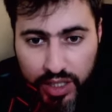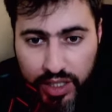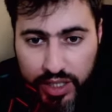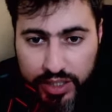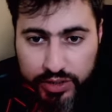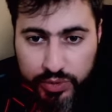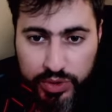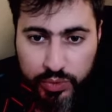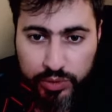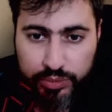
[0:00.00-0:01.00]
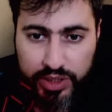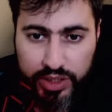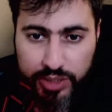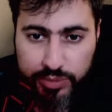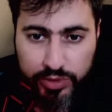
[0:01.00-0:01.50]
and we will be
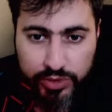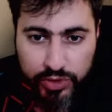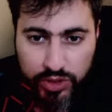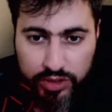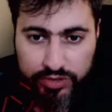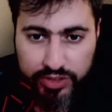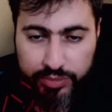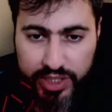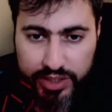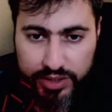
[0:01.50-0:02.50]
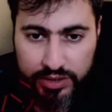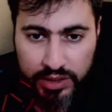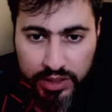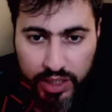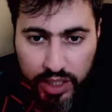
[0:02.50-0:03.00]
able to judge from there.
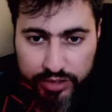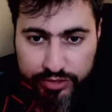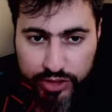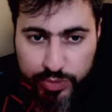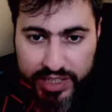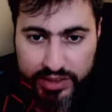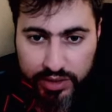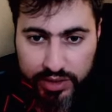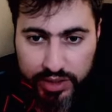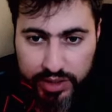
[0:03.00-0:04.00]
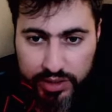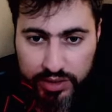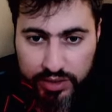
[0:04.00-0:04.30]
And first battle here.